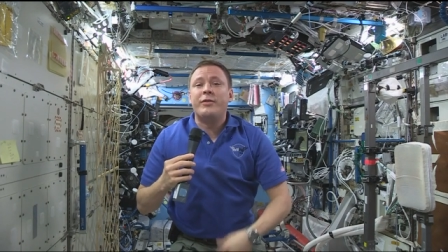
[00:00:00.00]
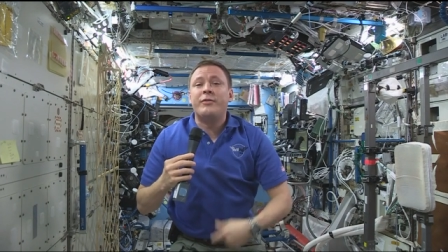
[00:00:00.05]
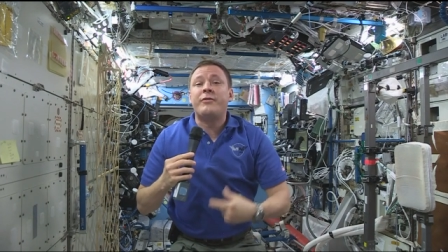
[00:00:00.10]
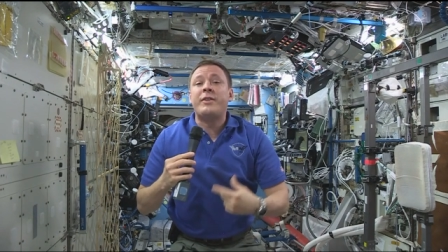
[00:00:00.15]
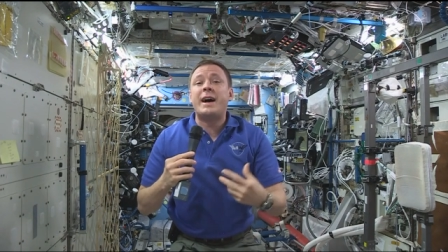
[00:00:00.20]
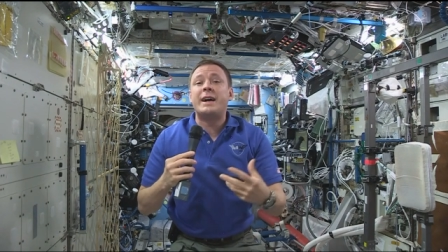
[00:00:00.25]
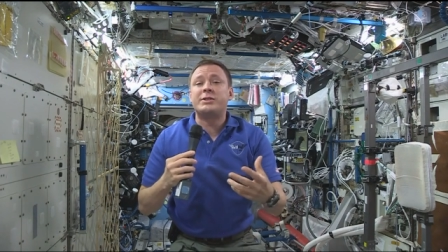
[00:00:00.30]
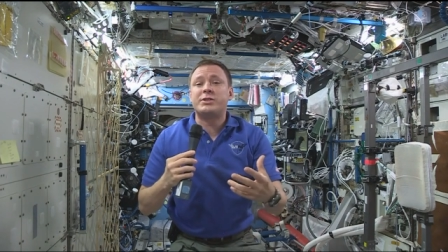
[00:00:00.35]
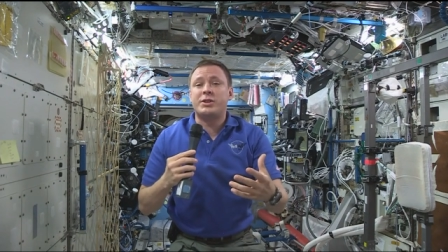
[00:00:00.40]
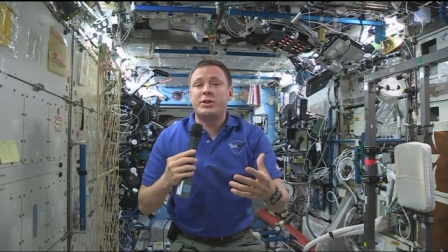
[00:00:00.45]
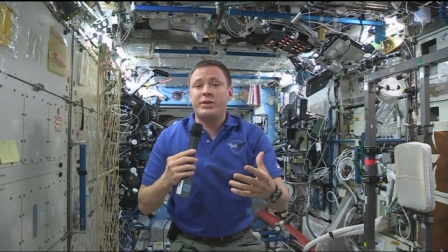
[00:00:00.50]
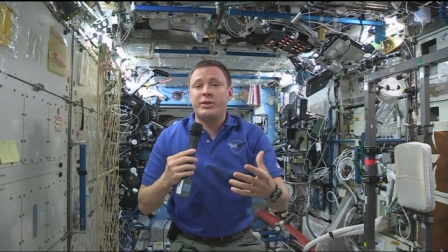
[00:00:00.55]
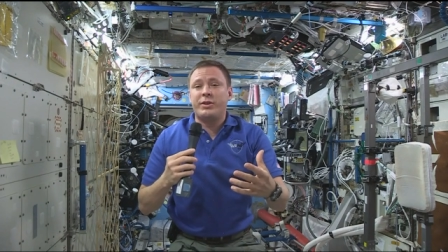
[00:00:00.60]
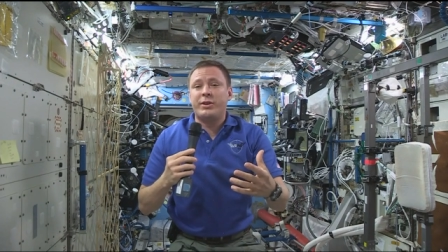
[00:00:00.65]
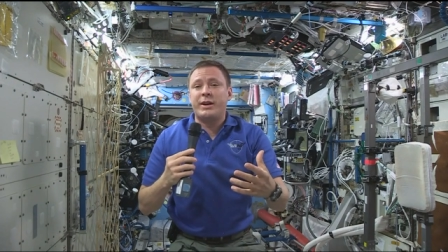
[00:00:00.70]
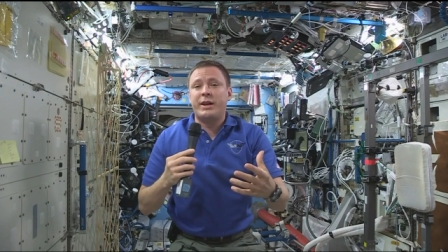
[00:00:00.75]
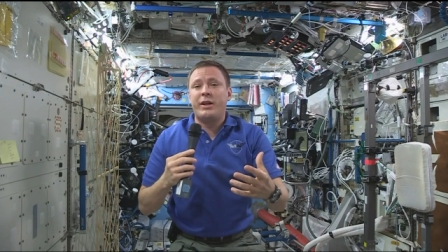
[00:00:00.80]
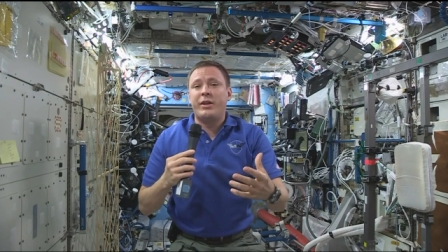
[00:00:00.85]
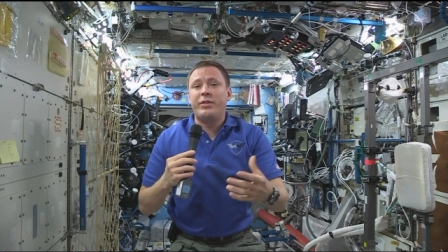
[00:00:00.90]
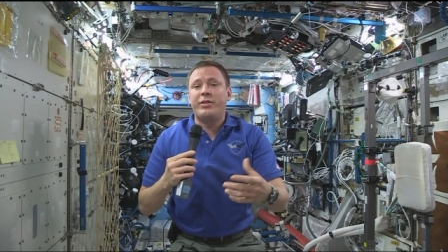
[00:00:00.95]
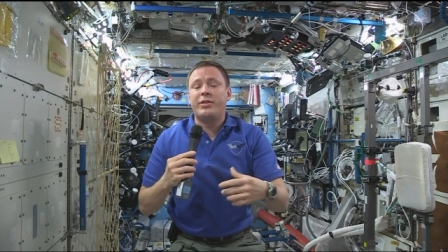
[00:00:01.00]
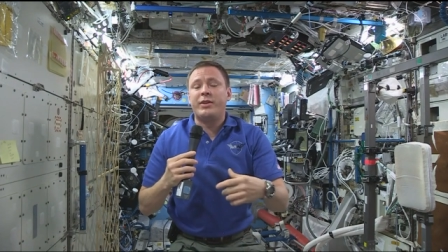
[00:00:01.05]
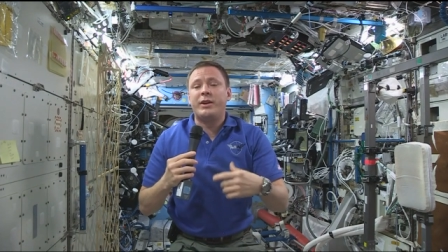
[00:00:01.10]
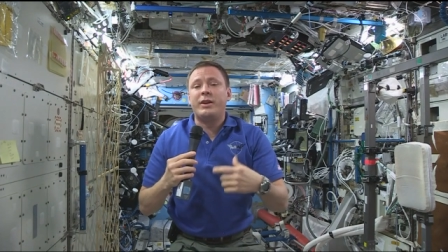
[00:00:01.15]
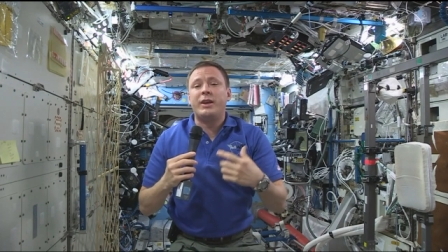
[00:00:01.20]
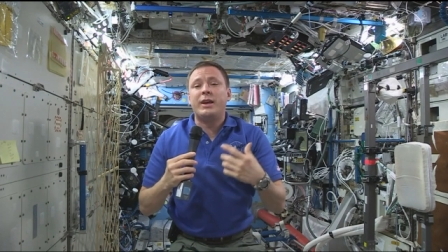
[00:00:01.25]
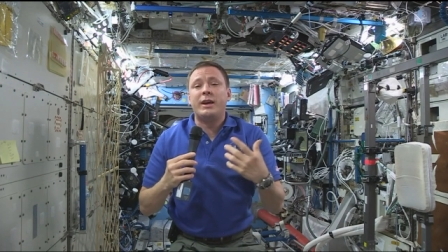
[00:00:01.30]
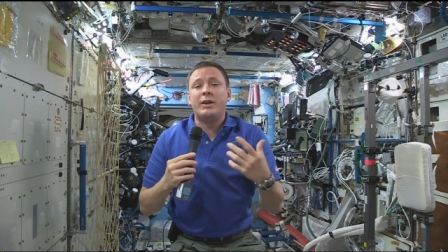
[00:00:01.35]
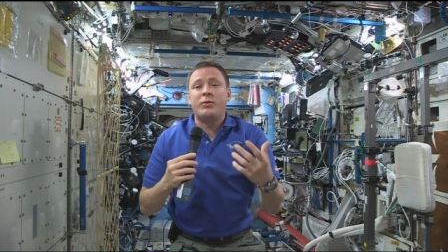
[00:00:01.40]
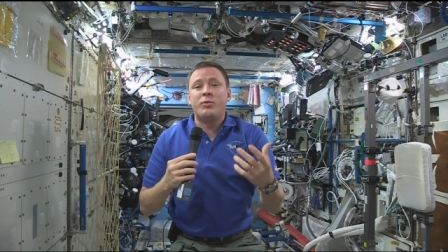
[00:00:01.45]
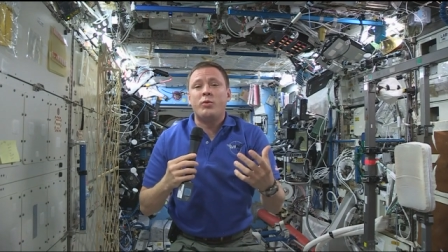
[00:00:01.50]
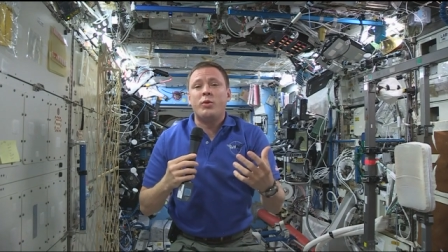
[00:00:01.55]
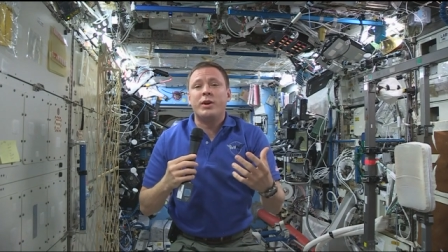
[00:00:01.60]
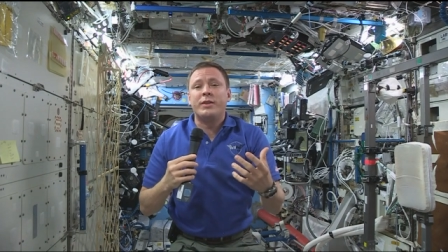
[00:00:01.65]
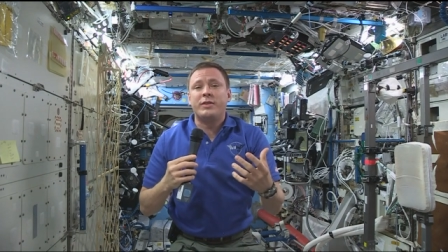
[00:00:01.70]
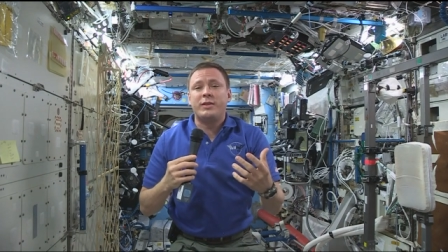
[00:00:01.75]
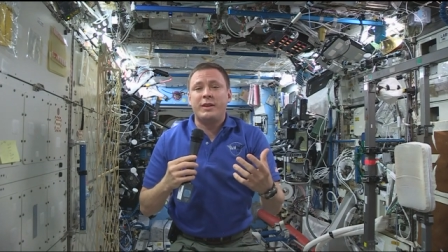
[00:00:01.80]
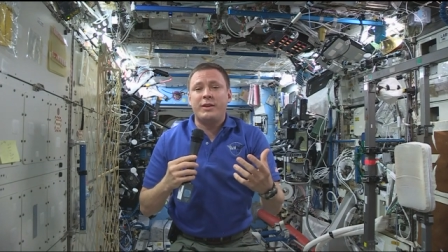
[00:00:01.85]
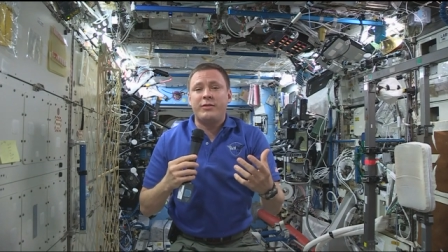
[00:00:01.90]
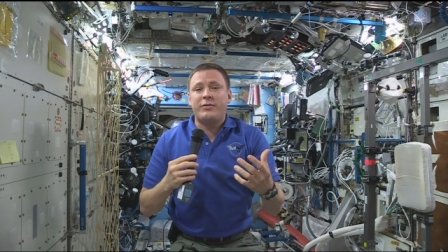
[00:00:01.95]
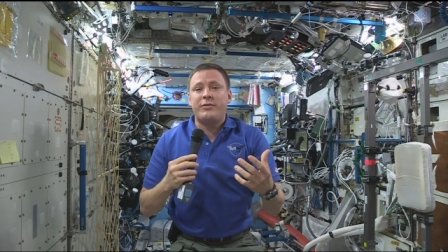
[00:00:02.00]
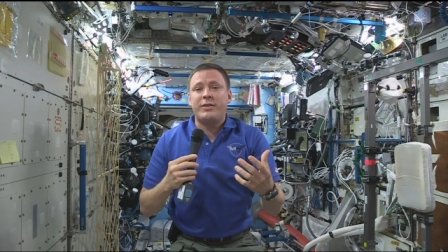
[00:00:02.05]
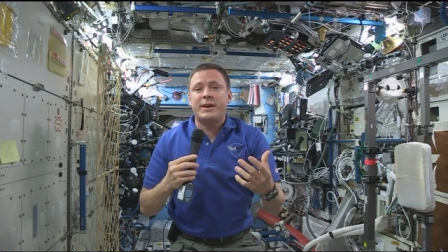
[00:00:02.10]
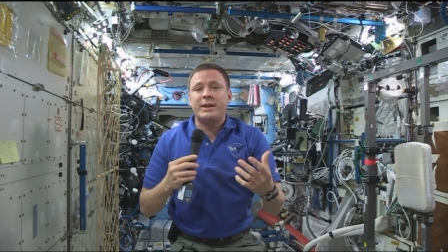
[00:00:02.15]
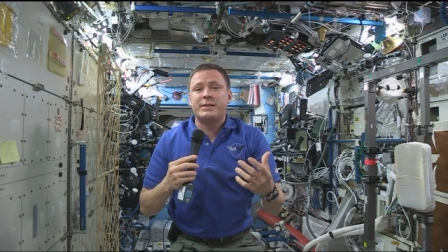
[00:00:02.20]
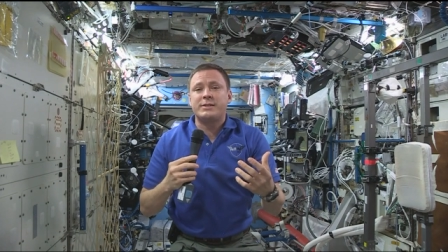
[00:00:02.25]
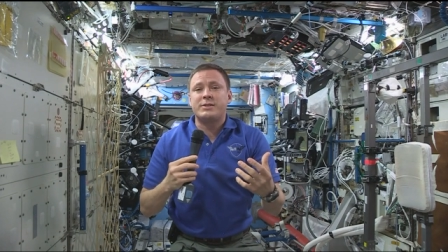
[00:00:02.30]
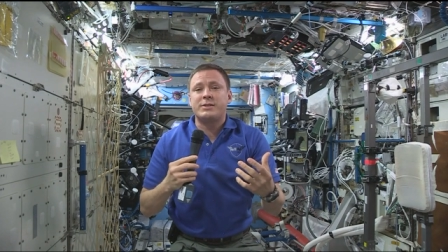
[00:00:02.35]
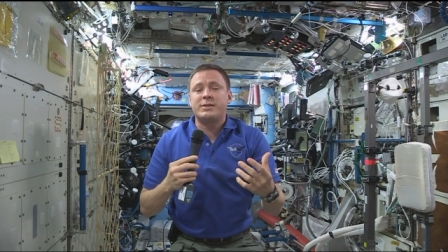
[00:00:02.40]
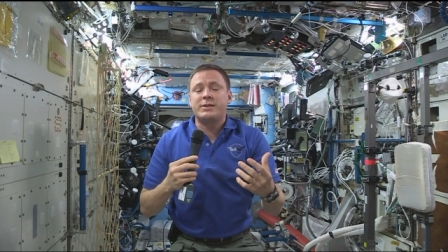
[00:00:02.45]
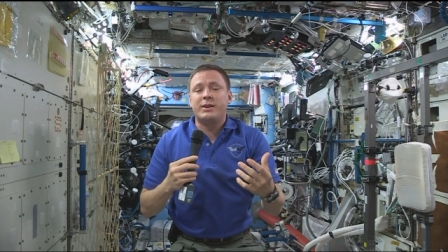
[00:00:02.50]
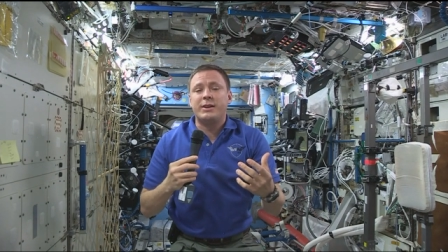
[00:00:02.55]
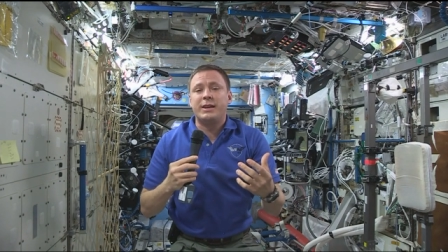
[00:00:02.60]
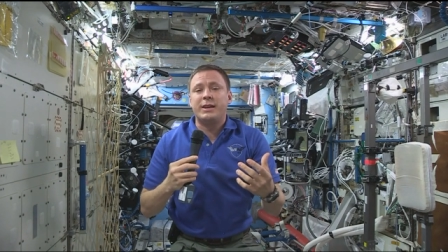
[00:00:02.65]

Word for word: vascular health and, and what the effects